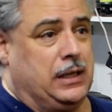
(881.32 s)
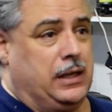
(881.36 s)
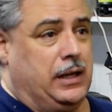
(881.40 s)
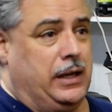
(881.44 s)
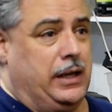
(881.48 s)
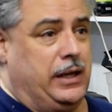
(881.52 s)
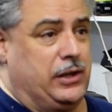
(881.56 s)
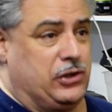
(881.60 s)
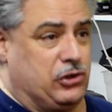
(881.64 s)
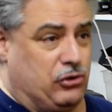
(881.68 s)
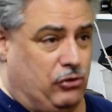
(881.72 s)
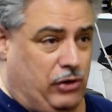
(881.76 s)

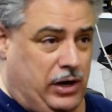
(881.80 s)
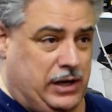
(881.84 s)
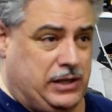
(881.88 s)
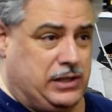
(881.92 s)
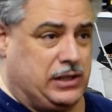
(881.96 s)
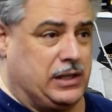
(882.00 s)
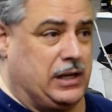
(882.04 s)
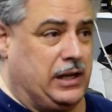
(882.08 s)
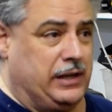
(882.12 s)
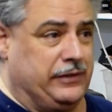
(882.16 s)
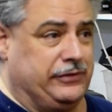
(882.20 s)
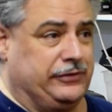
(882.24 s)
It's great
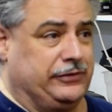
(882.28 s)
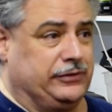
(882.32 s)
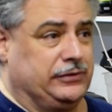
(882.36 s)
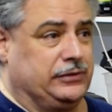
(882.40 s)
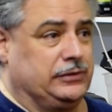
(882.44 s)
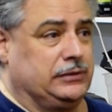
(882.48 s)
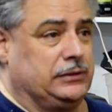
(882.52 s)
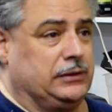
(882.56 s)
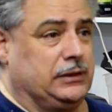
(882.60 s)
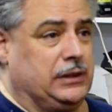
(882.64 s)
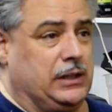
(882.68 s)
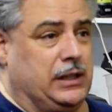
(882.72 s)

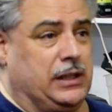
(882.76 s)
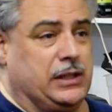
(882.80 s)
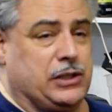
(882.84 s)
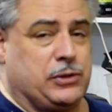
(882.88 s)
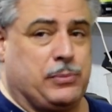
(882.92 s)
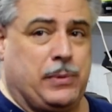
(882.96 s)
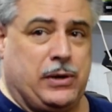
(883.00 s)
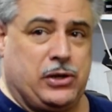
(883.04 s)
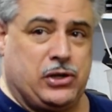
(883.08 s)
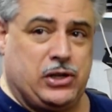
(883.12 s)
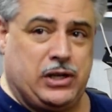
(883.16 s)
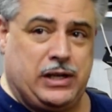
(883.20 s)
stuff,
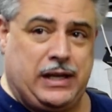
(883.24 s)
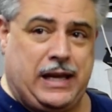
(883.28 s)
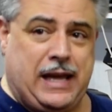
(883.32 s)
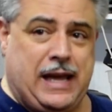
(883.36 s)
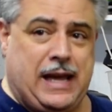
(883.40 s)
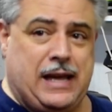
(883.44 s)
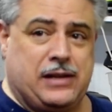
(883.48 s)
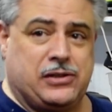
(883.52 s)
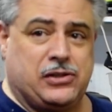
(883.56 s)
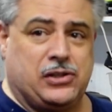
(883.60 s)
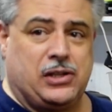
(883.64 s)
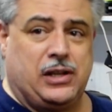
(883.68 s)
especially the
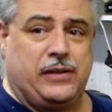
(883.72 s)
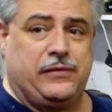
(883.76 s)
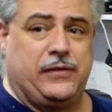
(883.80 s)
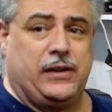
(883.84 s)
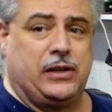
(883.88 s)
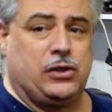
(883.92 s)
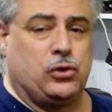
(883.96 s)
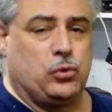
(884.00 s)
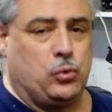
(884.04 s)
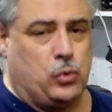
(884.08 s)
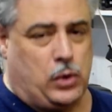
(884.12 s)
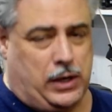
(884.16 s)
gas stuff.
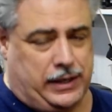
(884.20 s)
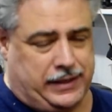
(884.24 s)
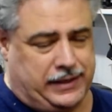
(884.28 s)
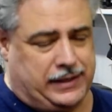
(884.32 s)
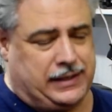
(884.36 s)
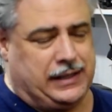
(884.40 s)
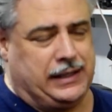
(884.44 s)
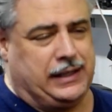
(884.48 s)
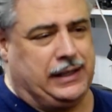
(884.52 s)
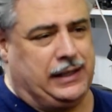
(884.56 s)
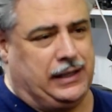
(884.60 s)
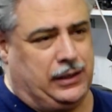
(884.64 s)
I do watch
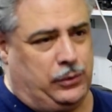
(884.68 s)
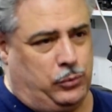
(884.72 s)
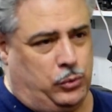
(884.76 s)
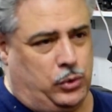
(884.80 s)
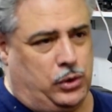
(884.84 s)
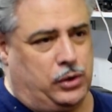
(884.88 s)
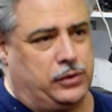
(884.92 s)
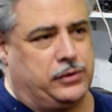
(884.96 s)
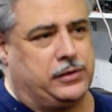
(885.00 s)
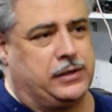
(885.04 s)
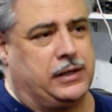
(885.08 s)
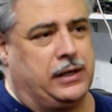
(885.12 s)
the
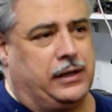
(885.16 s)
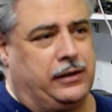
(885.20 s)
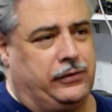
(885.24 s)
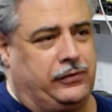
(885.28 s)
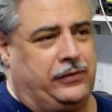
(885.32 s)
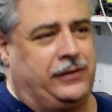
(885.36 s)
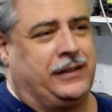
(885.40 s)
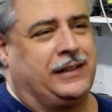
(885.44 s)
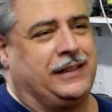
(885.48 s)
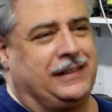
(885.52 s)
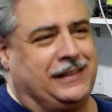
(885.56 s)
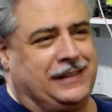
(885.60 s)
E-word
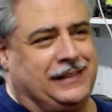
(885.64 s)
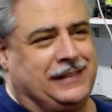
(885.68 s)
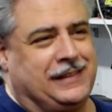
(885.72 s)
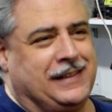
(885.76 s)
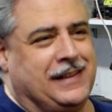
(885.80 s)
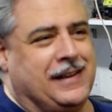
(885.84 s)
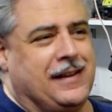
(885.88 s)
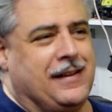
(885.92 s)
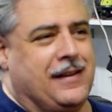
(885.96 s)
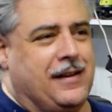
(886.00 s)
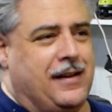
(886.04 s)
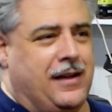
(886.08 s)
stuff.
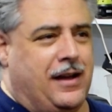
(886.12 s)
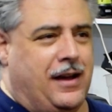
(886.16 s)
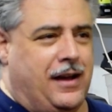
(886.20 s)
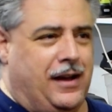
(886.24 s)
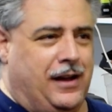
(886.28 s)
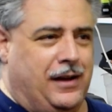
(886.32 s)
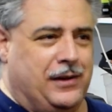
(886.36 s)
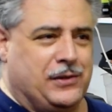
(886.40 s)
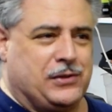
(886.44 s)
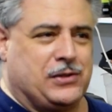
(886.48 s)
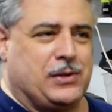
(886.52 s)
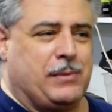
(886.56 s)

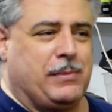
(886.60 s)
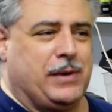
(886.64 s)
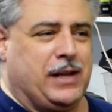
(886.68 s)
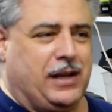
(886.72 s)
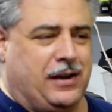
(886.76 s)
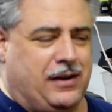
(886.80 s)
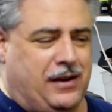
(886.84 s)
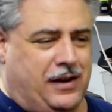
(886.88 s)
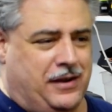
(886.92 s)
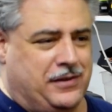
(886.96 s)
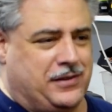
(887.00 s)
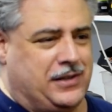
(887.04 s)
Some of their
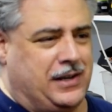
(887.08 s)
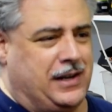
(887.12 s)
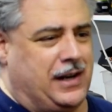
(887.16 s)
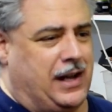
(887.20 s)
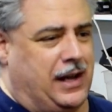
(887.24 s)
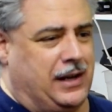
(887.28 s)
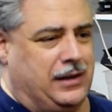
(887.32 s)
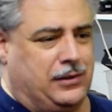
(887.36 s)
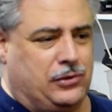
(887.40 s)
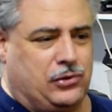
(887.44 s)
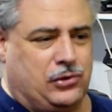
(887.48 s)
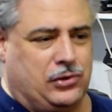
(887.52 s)
cars are
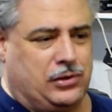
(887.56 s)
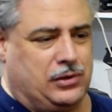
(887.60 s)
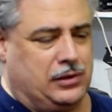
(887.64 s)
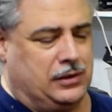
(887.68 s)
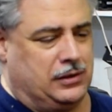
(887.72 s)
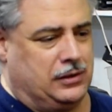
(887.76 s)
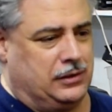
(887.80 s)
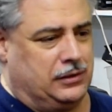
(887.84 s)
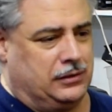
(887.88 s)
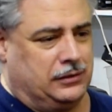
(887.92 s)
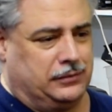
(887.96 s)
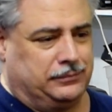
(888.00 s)
nice.
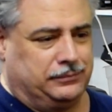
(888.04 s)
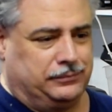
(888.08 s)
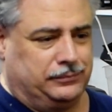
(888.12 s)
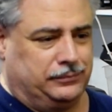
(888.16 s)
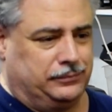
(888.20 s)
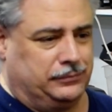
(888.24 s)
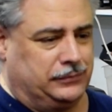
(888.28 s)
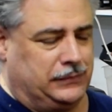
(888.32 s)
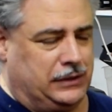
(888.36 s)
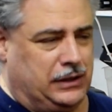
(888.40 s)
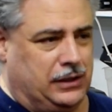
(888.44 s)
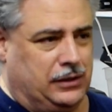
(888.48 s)

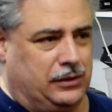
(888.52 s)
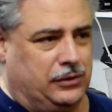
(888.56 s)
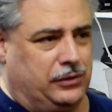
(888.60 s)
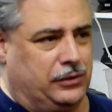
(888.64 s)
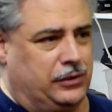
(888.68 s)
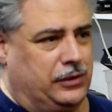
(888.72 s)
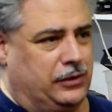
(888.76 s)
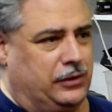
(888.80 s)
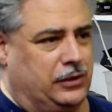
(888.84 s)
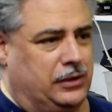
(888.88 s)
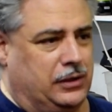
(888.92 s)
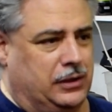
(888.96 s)
You
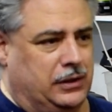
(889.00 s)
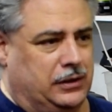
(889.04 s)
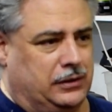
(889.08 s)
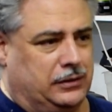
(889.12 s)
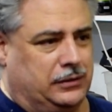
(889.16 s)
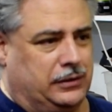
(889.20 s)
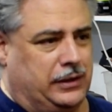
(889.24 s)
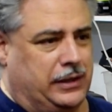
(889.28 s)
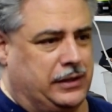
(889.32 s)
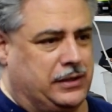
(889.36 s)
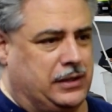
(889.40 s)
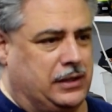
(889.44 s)

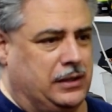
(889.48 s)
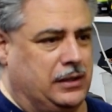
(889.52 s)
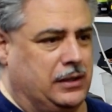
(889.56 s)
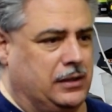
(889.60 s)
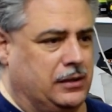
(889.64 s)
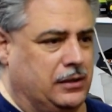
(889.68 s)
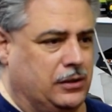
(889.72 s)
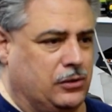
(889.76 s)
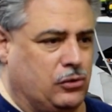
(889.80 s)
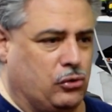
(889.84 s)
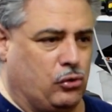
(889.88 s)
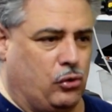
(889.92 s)
know, I seen
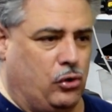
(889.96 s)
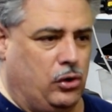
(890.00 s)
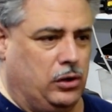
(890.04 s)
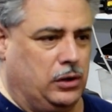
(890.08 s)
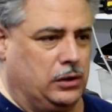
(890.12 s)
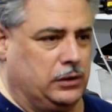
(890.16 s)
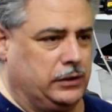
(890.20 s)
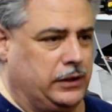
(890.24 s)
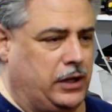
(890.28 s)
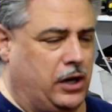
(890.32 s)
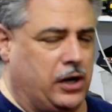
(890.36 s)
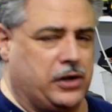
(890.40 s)
a
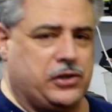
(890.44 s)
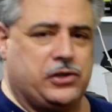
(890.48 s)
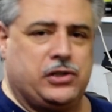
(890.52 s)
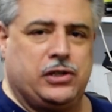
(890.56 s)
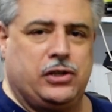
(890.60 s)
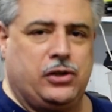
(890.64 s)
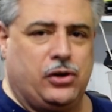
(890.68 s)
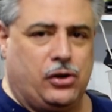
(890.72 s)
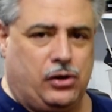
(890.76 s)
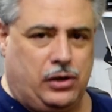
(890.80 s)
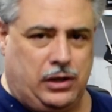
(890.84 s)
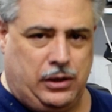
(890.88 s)
crawler, the
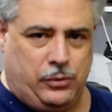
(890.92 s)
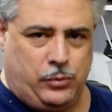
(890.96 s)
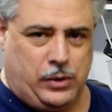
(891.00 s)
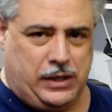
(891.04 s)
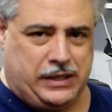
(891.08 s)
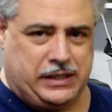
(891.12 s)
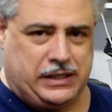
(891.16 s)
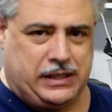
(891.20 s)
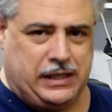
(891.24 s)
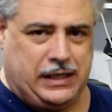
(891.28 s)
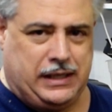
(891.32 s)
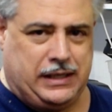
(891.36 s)
RC girl I
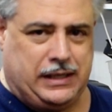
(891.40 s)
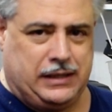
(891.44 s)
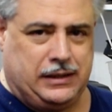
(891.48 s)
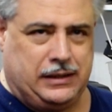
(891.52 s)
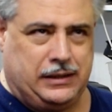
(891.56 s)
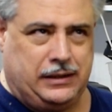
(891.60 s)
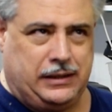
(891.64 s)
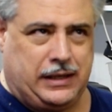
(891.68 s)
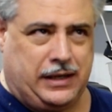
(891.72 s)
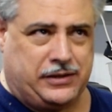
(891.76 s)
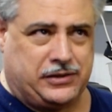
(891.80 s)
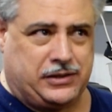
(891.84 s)
watched
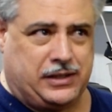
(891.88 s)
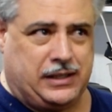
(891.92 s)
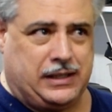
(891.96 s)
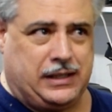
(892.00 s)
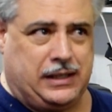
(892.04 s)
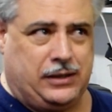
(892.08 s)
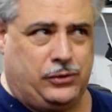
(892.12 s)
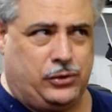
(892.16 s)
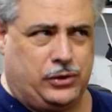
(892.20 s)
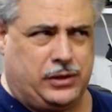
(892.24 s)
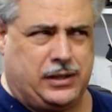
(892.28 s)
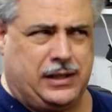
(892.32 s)

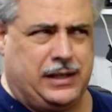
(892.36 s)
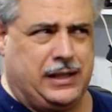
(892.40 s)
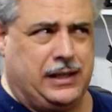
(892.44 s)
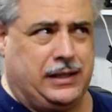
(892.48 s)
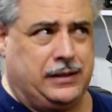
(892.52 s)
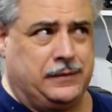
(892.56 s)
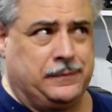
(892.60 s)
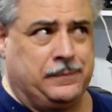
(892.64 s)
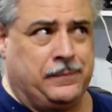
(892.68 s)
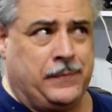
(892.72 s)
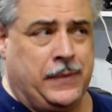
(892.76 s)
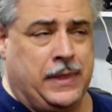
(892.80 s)
yesterday or
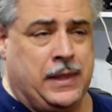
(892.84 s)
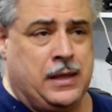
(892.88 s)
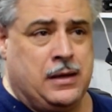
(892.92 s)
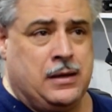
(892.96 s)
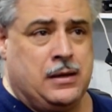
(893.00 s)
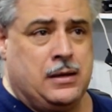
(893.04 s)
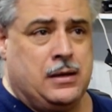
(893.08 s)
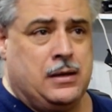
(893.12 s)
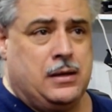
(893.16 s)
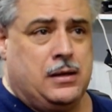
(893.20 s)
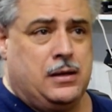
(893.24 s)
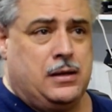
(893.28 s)
today.
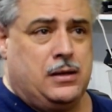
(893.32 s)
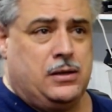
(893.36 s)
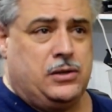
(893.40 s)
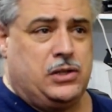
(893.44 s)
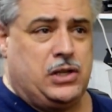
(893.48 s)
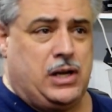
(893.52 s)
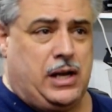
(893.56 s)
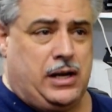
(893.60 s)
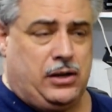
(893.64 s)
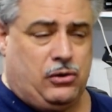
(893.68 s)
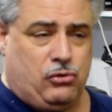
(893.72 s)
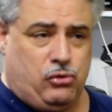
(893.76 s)

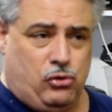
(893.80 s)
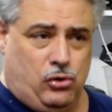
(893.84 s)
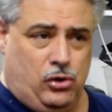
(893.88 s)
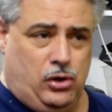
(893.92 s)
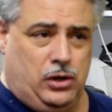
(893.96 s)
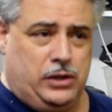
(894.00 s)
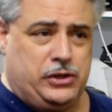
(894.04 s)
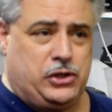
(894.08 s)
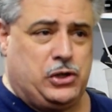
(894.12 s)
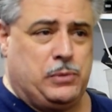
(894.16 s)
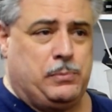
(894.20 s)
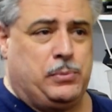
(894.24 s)
She had a
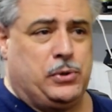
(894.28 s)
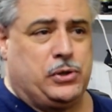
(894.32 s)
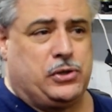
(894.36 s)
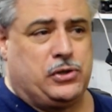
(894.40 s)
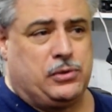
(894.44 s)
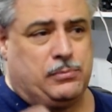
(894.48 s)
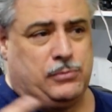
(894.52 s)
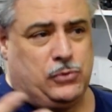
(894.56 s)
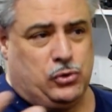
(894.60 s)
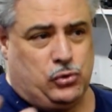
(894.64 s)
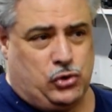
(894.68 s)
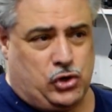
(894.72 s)
crawler. She put
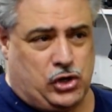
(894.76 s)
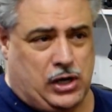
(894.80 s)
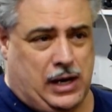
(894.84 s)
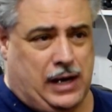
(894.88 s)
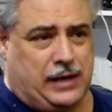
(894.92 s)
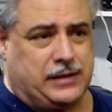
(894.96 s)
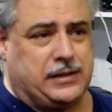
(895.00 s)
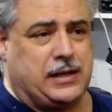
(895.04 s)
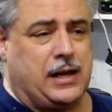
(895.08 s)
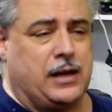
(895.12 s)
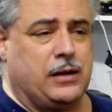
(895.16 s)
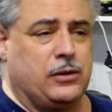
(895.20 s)
some new
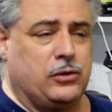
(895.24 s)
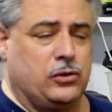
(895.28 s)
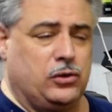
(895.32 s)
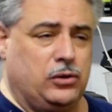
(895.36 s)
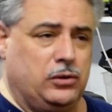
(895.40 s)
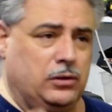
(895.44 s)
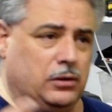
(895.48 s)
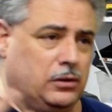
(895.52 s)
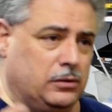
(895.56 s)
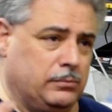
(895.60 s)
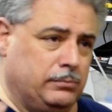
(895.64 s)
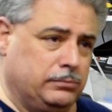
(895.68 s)
shocks, how to,
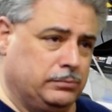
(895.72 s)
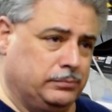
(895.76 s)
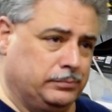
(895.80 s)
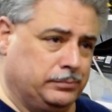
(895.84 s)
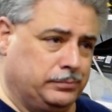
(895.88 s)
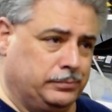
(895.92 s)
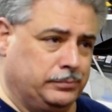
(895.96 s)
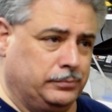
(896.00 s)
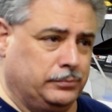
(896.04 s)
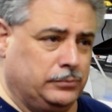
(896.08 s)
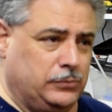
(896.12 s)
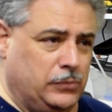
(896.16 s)
you know,
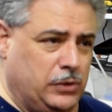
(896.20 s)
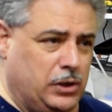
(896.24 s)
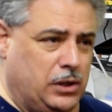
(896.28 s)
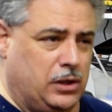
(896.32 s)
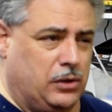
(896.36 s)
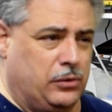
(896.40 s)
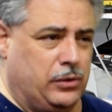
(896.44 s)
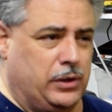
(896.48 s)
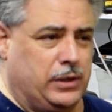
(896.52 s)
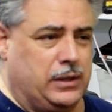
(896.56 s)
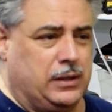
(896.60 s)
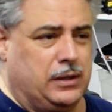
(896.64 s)

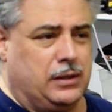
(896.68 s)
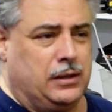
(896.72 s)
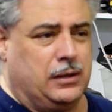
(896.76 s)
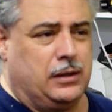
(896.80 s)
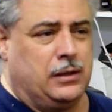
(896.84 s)
do it.